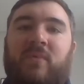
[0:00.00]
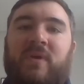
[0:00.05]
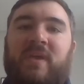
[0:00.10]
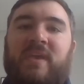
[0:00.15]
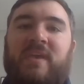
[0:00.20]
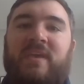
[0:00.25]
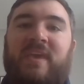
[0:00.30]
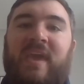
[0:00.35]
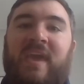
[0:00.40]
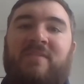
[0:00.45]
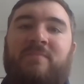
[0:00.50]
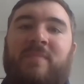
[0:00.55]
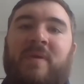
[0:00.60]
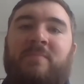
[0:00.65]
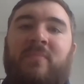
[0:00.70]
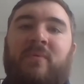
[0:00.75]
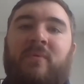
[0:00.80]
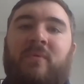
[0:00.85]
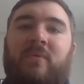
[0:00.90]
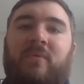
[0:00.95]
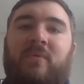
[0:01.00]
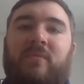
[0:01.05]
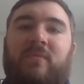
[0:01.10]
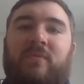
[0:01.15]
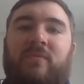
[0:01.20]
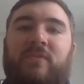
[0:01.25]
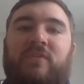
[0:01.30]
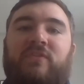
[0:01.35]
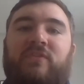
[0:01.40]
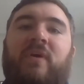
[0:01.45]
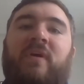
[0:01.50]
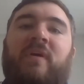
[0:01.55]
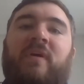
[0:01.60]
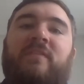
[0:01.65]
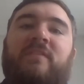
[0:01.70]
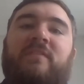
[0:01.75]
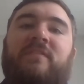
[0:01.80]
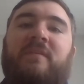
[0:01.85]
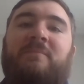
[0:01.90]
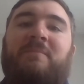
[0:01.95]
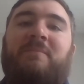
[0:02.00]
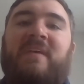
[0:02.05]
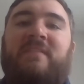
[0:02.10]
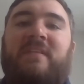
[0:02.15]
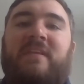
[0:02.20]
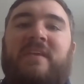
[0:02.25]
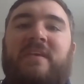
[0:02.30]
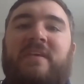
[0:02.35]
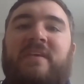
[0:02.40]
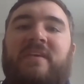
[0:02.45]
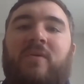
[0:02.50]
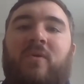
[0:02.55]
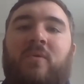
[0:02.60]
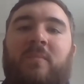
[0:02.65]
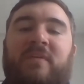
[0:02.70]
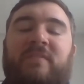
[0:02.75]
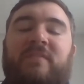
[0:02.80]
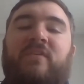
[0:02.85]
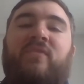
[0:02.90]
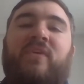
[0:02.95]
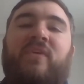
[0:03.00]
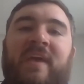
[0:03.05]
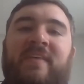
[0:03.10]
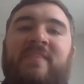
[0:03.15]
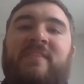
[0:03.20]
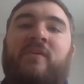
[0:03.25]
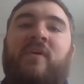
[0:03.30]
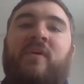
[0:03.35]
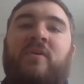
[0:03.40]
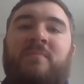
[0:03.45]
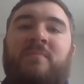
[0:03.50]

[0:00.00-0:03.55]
We gave people the chance to basically almost create their own